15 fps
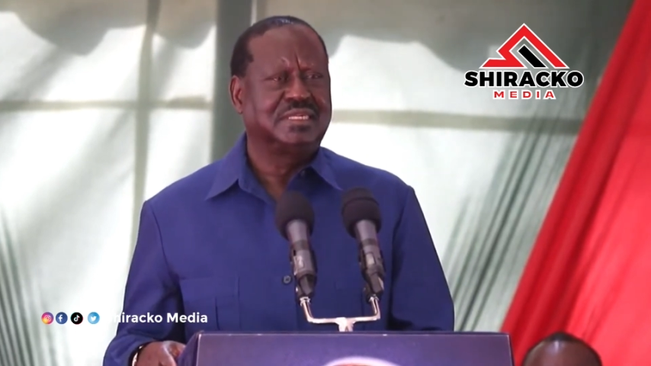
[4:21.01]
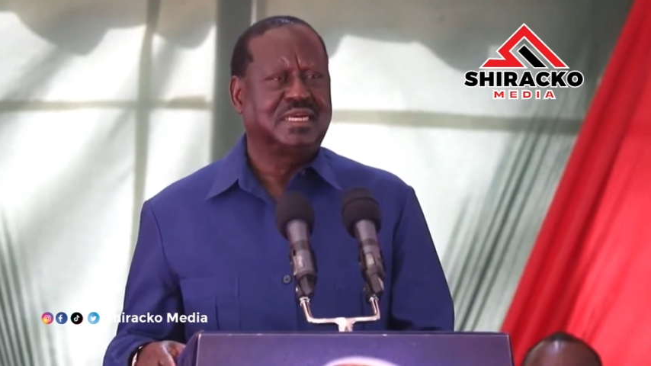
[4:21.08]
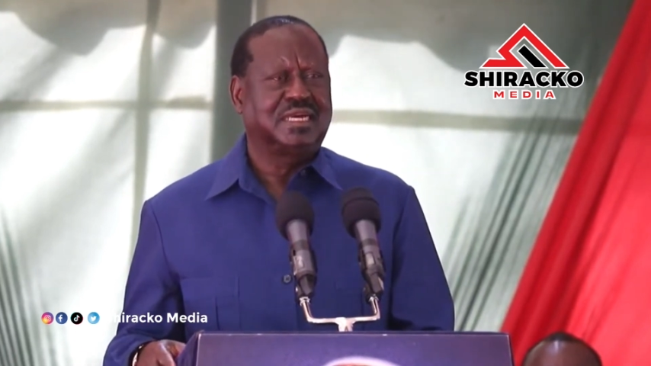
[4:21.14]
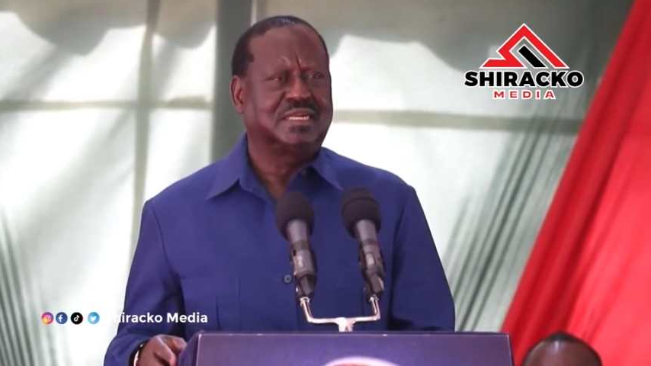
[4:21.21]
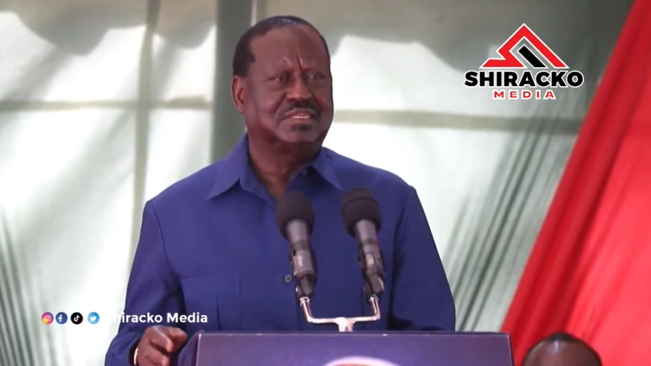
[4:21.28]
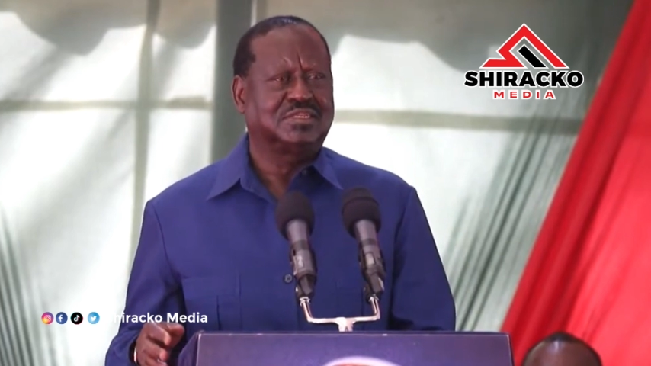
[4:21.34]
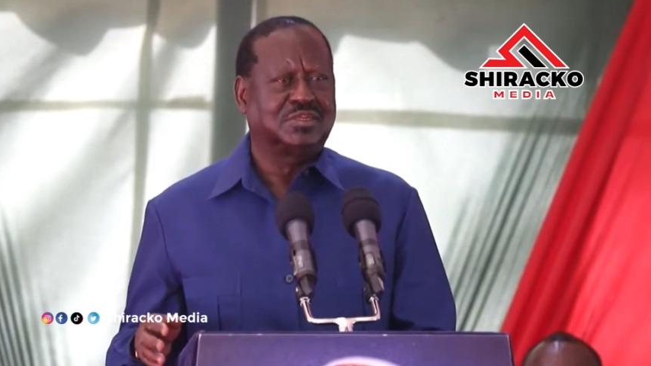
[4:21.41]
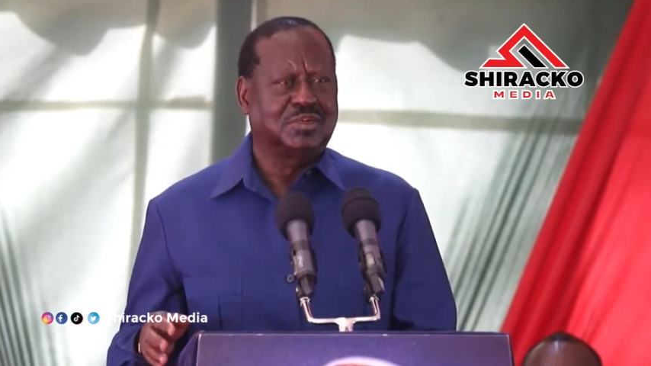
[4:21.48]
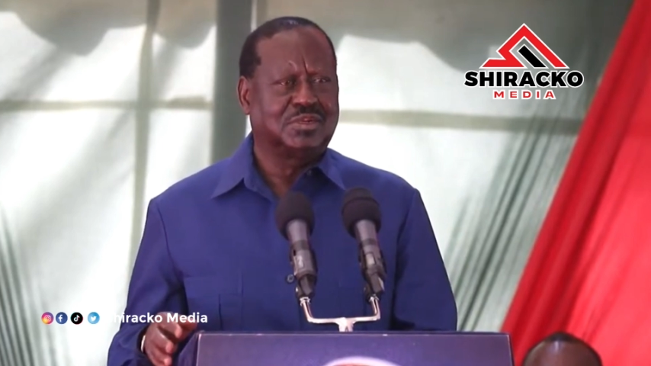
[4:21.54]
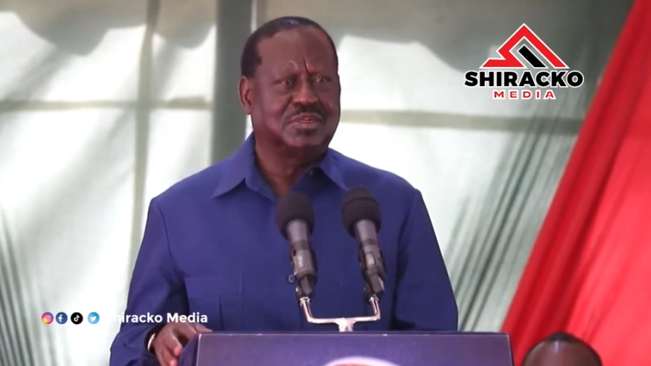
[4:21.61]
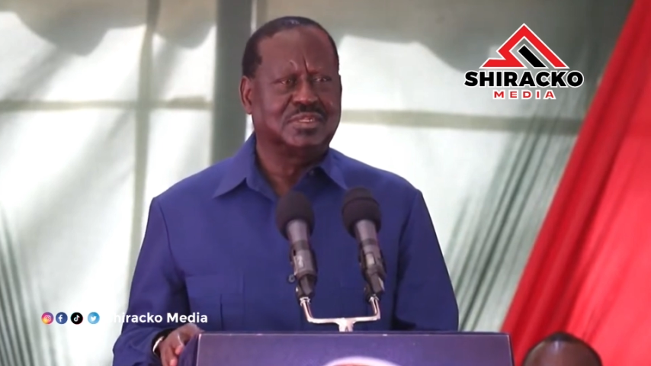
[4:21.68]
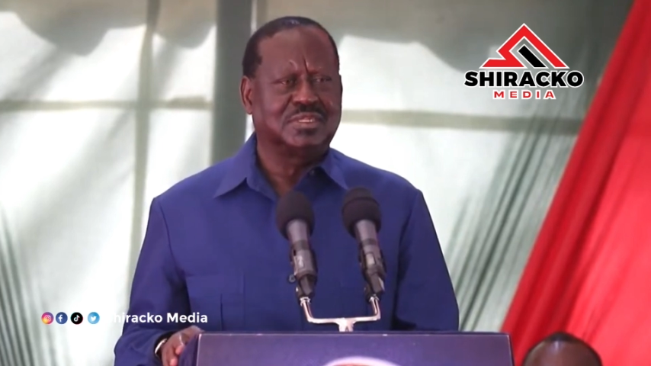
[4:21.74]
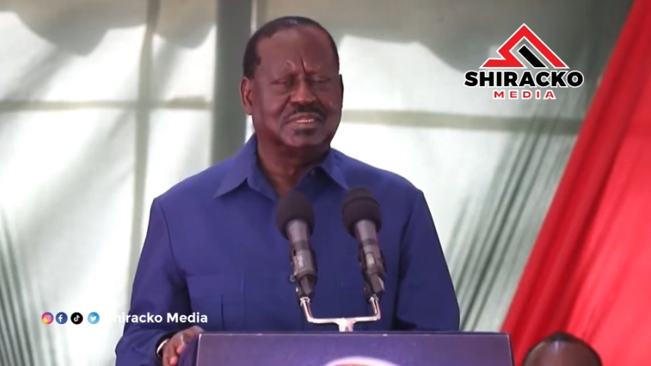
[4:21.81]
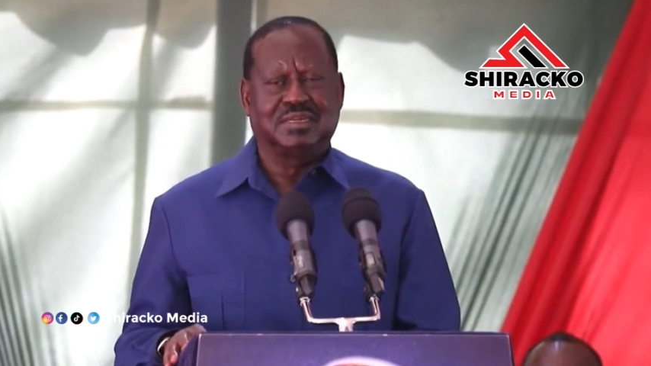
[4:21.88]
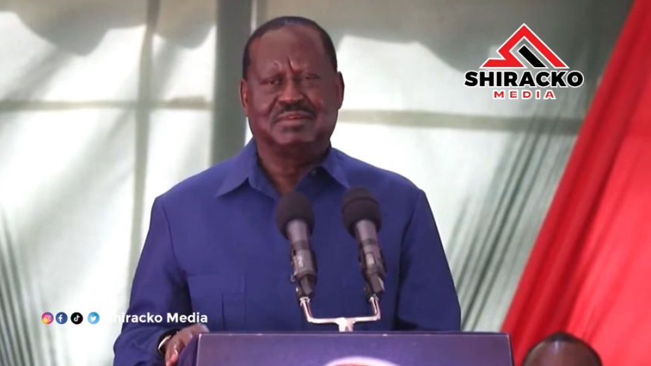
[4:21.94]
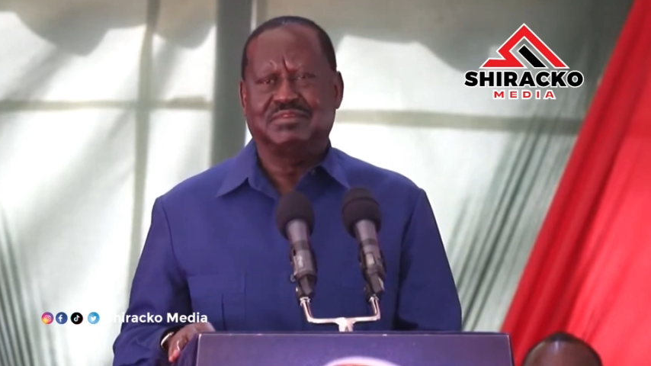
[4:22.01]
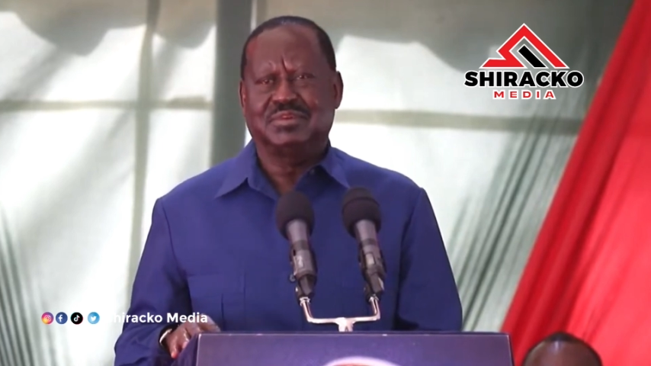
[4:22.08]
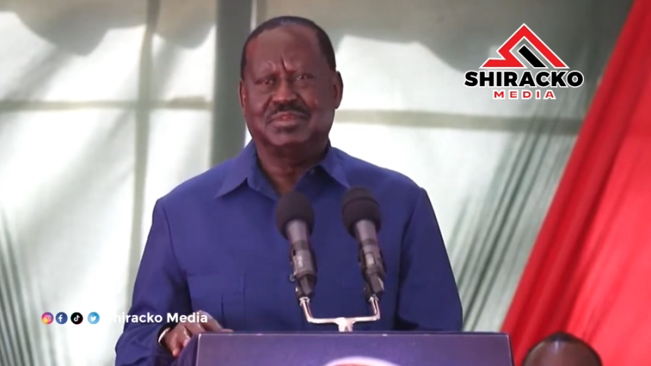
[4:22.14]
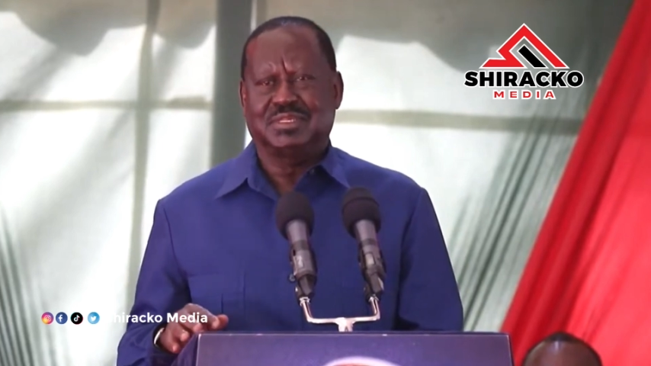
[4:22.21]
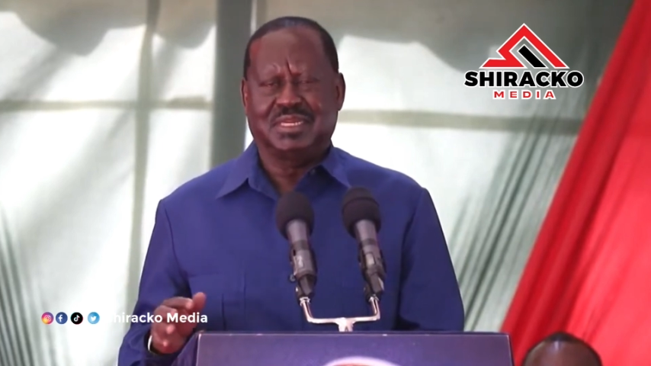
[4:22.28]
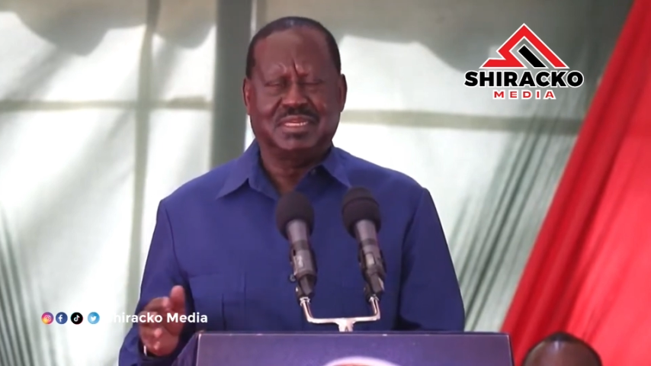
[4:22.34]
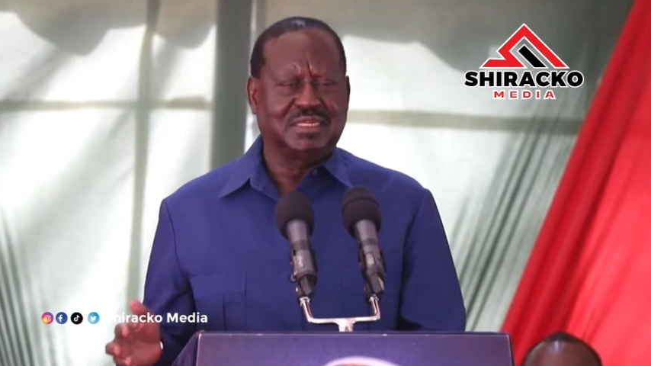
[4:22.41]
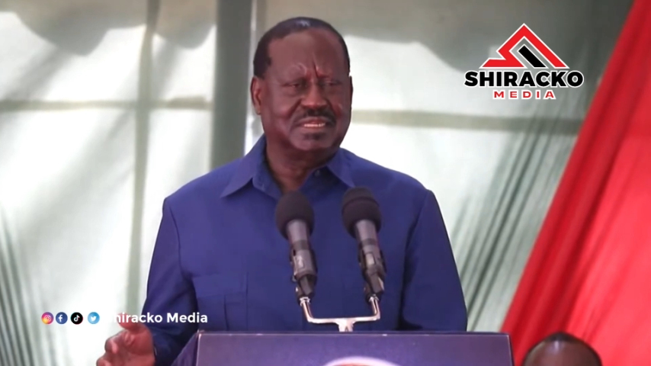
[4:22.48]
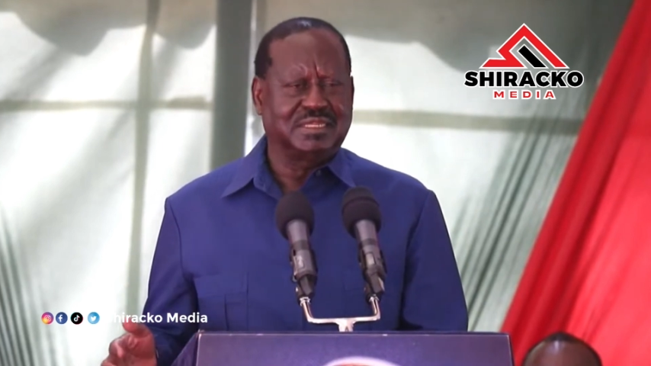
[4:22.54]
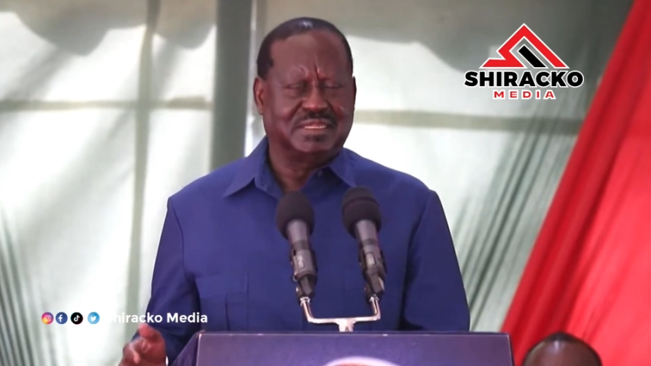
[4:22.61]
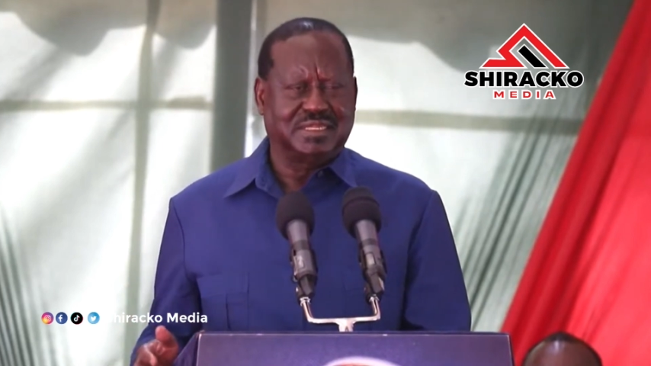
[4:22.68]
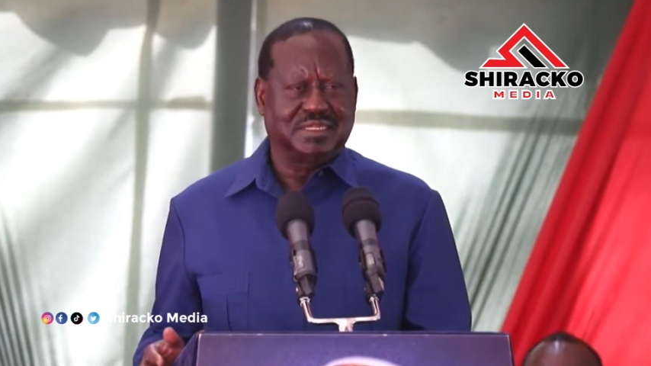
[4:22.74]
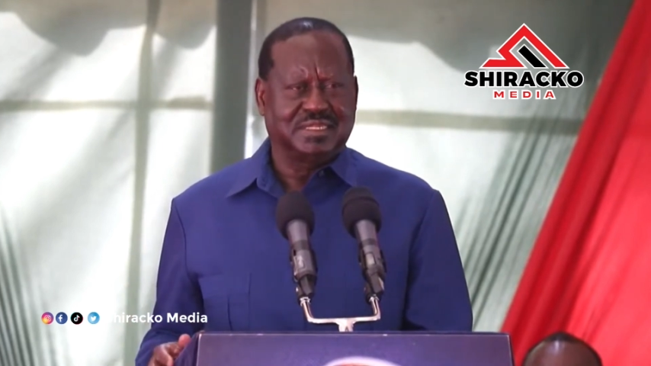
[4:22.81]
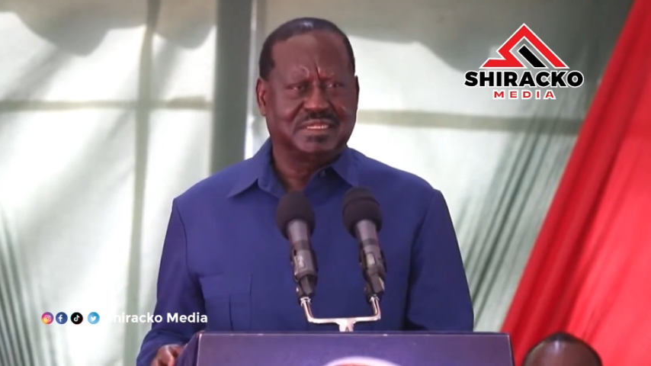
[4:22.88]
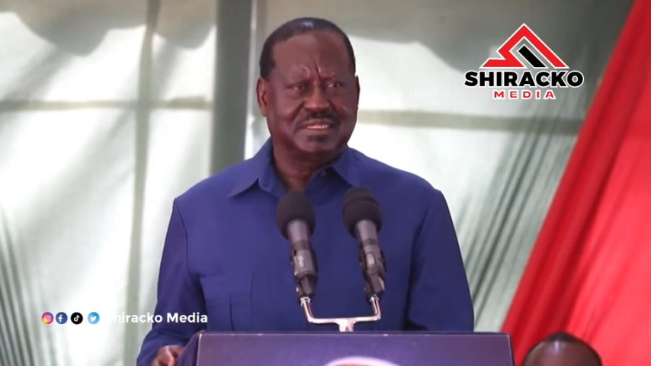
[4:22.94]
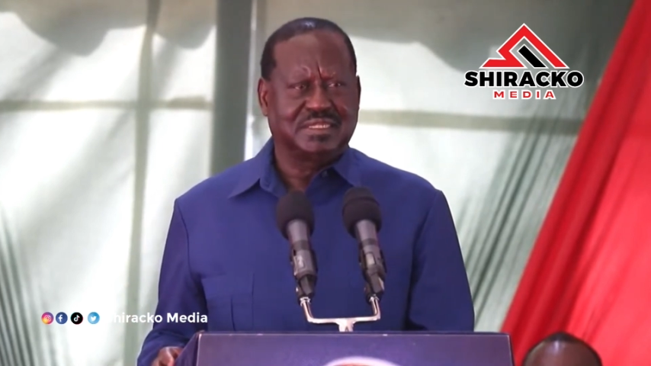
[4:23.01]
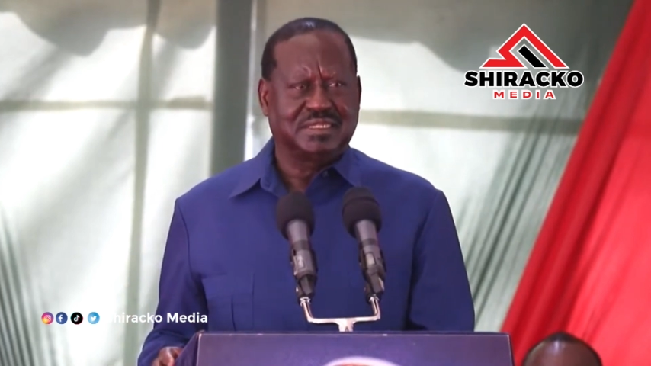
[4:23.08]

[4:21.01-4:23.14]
and so on. They have not done anything.